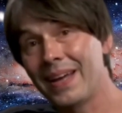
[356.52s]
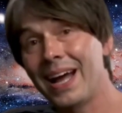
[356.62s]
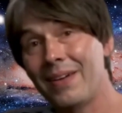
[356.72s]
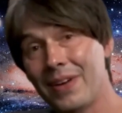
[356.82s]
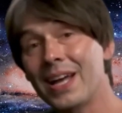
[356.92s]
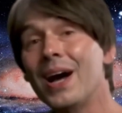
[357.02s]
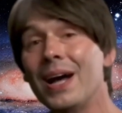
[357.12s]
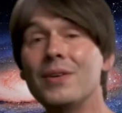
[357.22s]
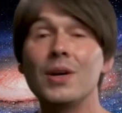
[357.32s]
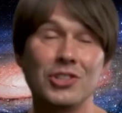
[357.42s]
Every
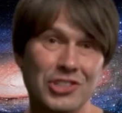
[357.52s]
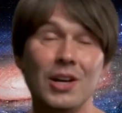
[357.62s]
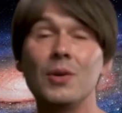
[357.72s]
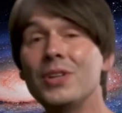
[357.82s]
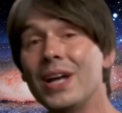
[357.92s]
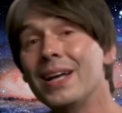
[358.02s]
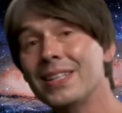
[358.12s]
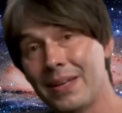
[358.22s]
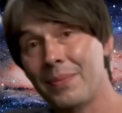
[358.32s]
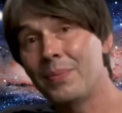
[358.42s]
high velocity
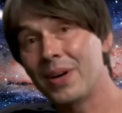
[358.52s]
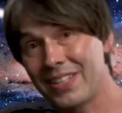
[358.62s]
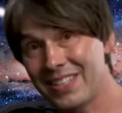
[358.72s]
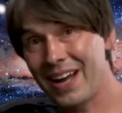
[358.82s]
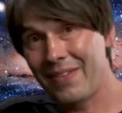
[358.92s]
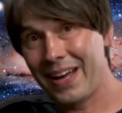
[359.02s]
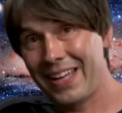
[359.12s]
object must have an